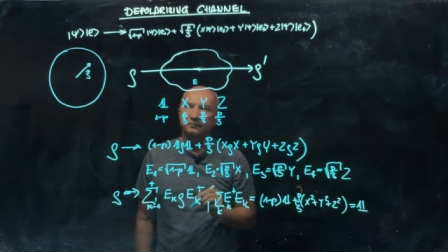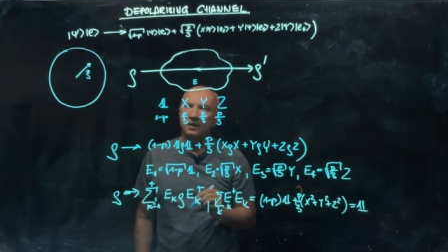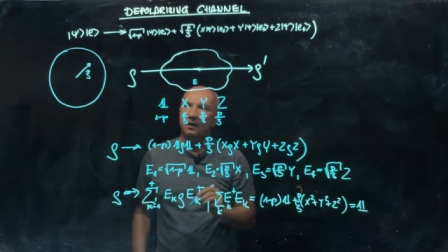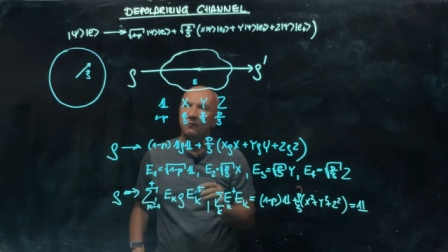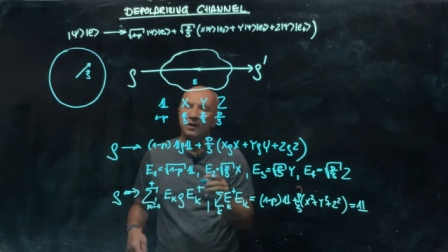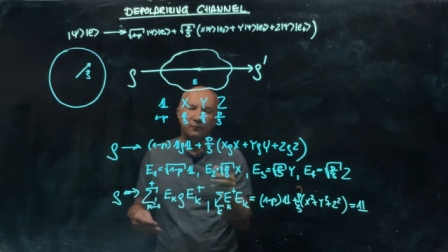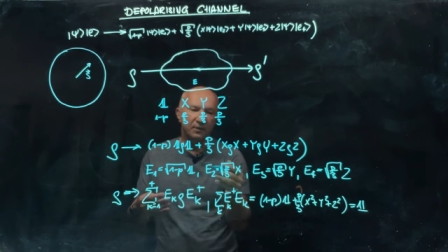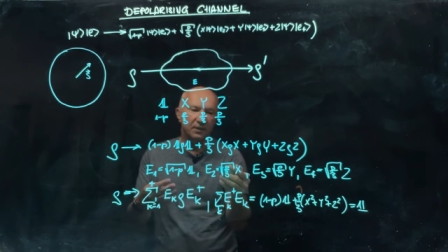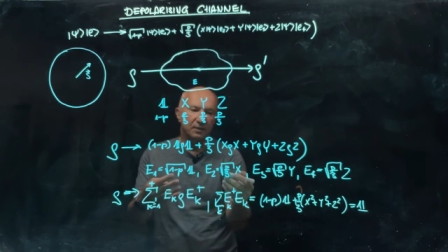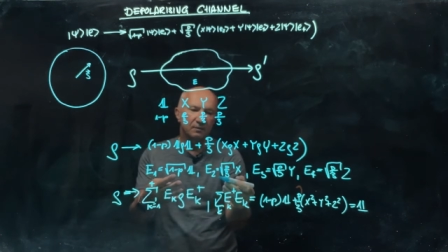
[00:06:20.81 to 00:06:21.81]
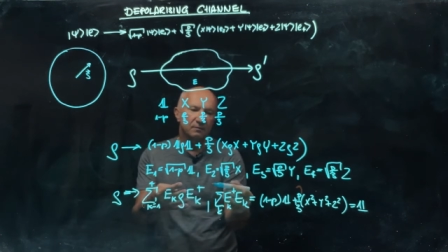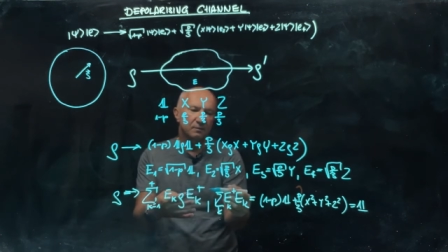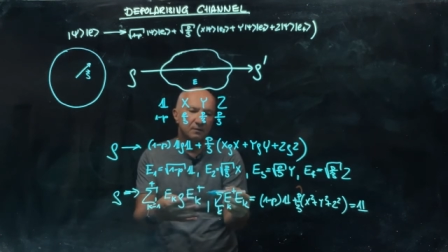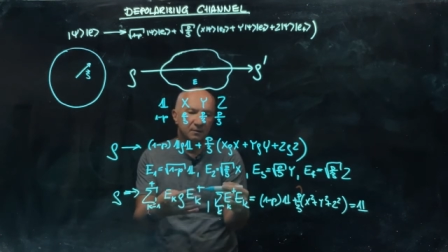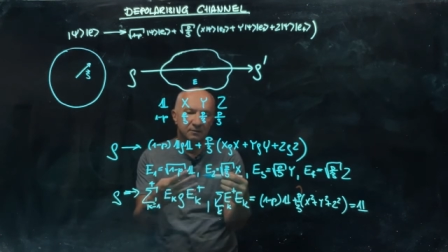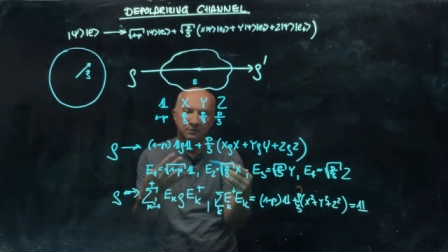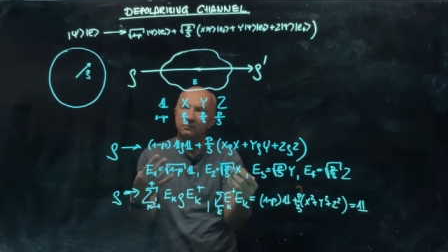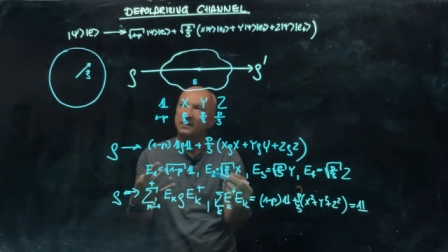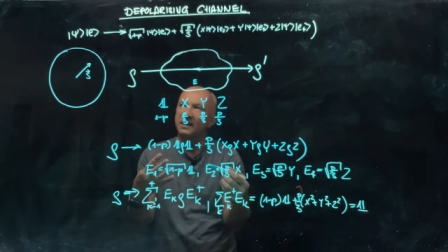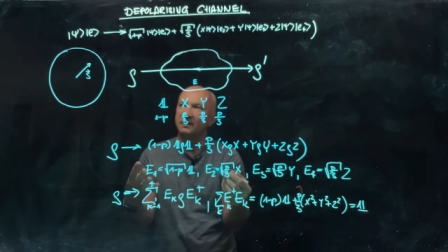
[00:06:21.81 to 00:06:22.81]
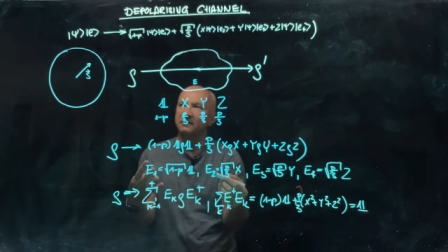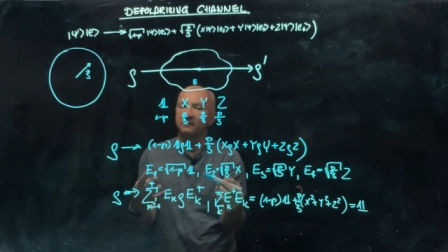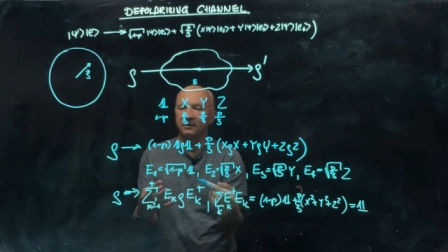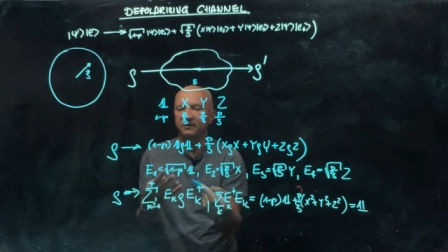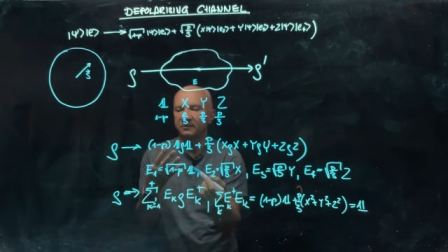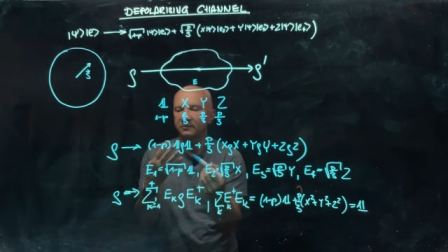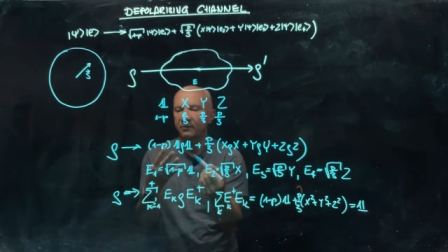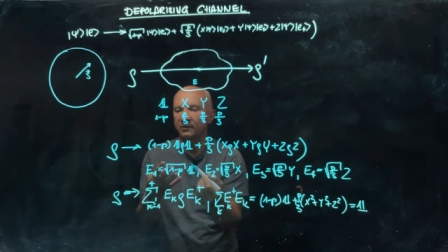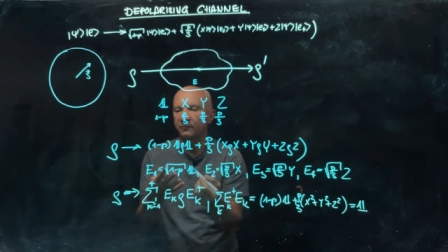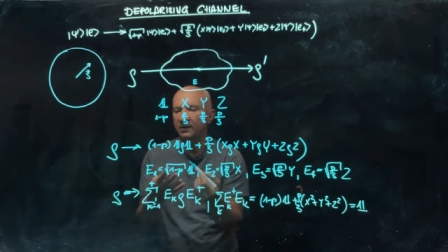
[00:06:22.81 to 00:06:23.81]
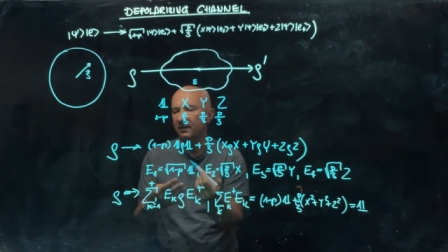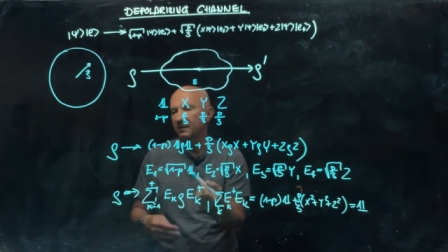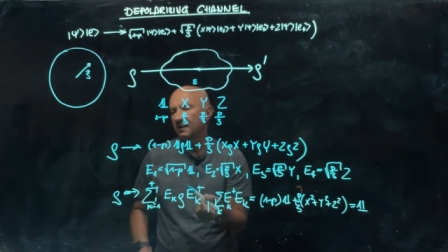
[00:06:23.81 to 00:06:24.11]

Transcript: when we do the calculations, when we